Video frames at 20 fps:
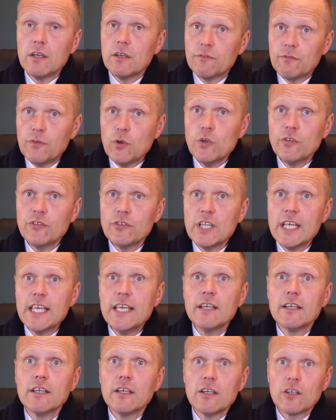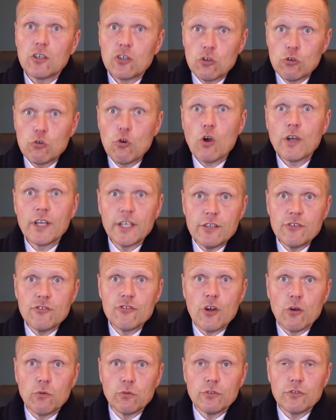Firstly, Crockett and
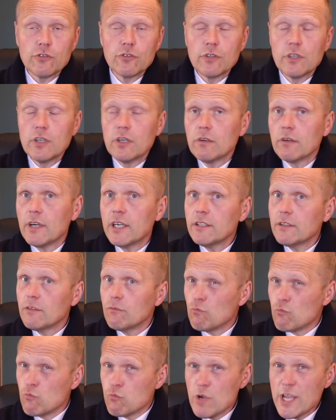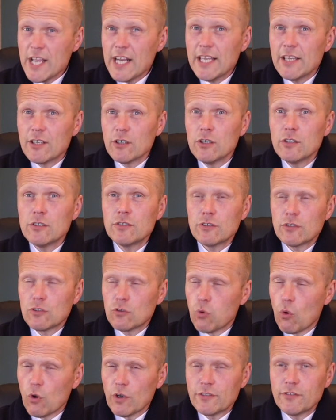Jones. Right, really good
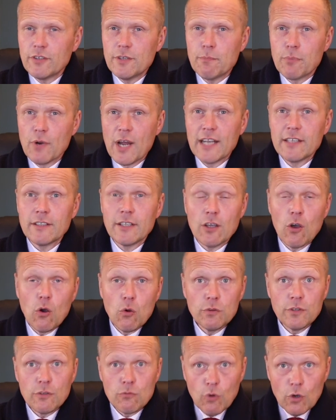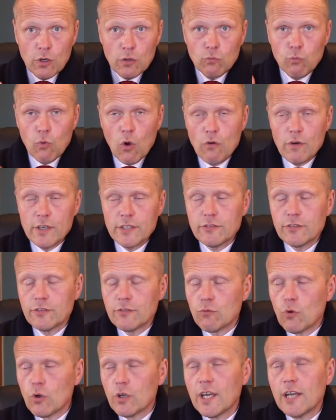quality brand. They hold the royal warrant,
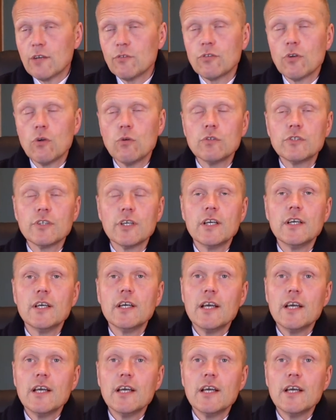the royal household.